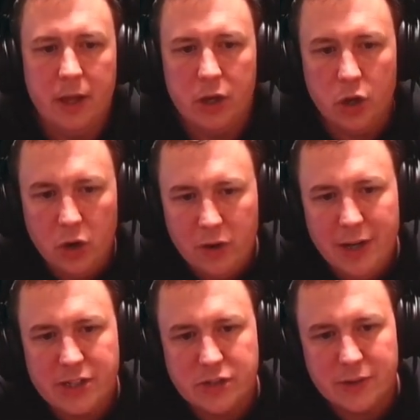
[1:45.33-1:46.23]

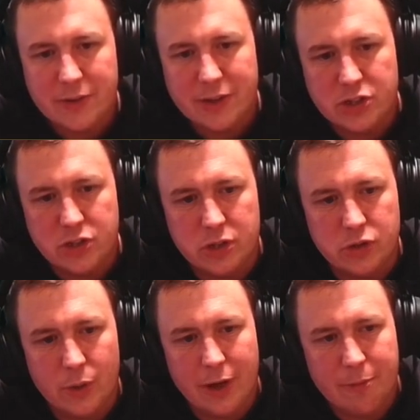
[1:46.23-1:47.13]
Non-legendary creatures you
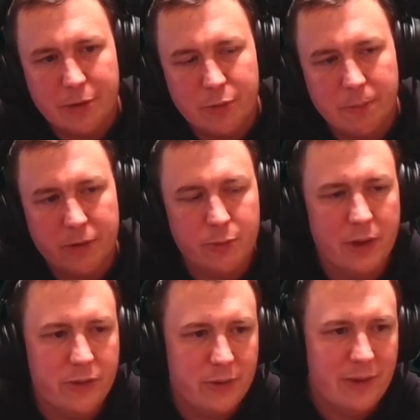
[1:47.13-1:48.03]
control have
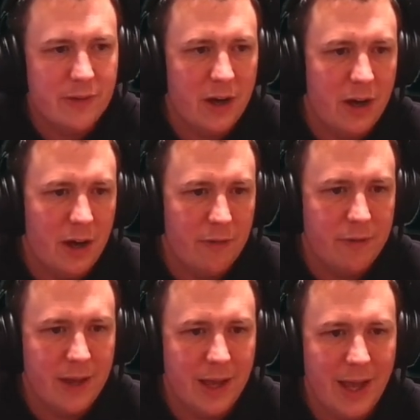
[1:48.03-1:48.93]
+1/+1, so even our
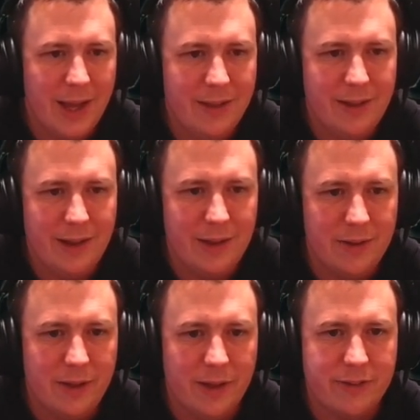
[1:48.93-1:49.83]
Halfling and the
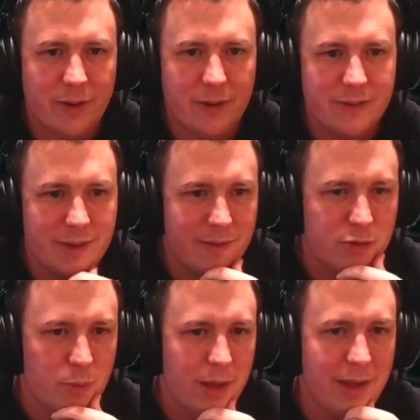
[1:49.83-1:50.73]
little tokens out of
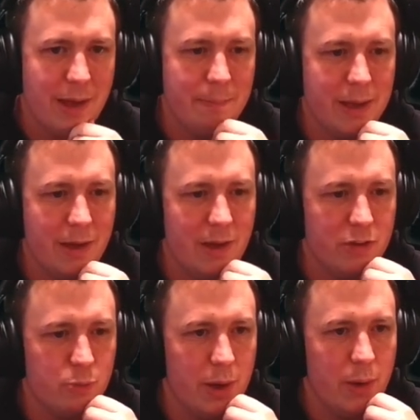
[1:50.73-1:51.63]
Squee get bigger
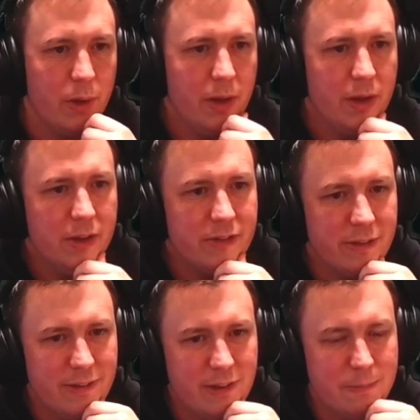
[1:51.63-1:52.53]
as well. So
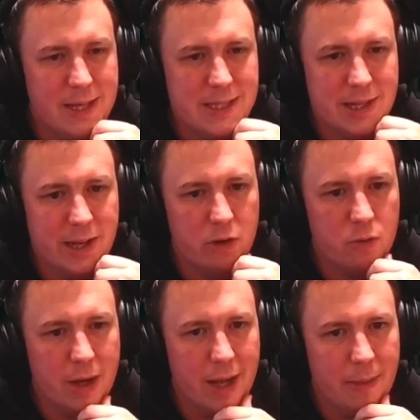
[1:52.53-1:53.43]
this is basically a
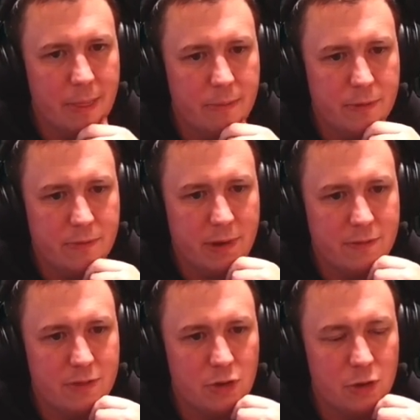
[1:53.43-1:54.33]
great Anthem effect
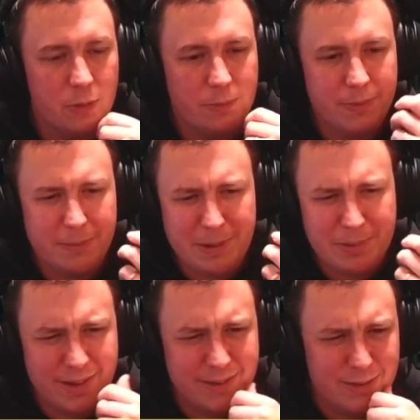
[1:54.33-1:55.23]
for 2. I mean,
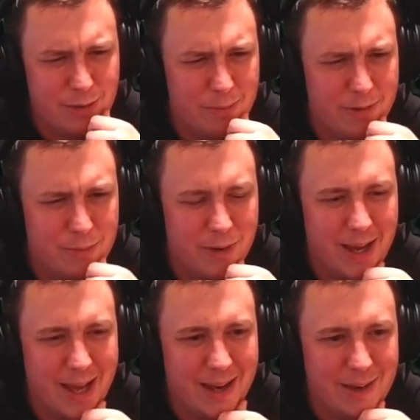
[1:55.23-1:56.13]
+2/+1
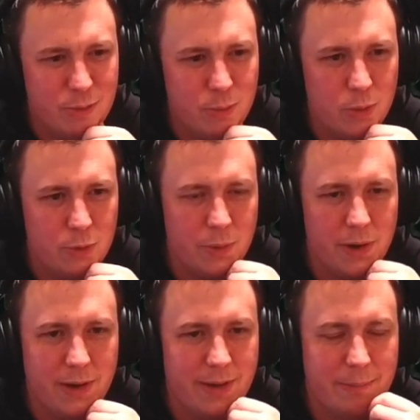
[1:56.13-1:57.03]
and Ward
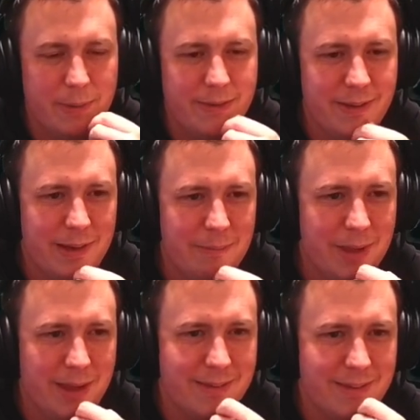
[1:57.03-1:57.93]
1. That basically
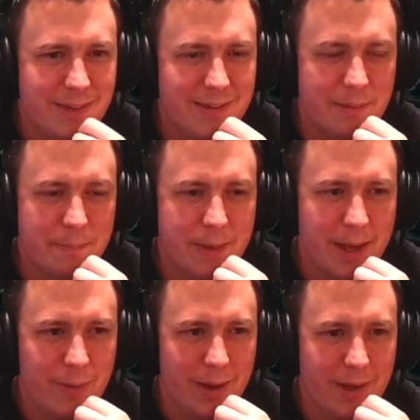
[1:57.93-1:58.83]
means it's a
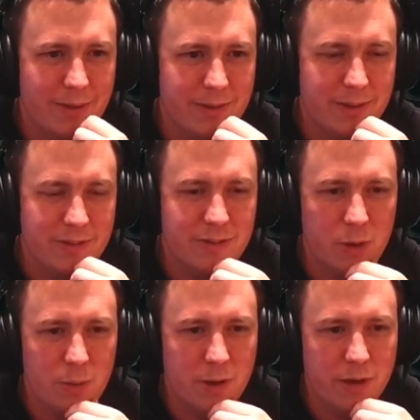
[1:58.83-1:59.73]
powerhouse and
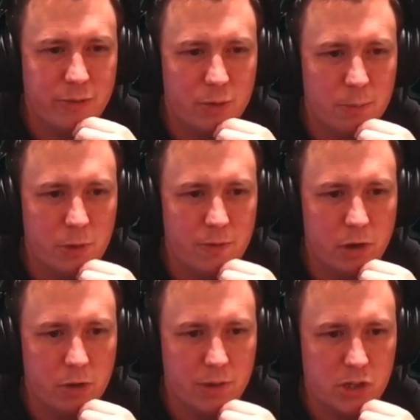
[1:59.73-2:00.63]
so hard to remove our
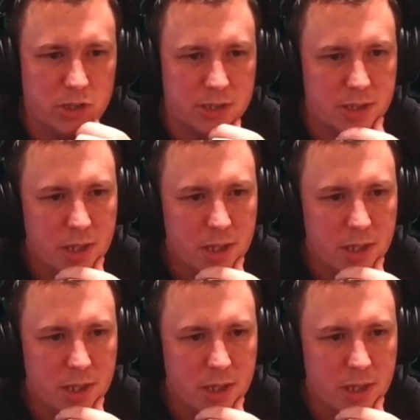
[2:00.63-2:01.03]
creatures.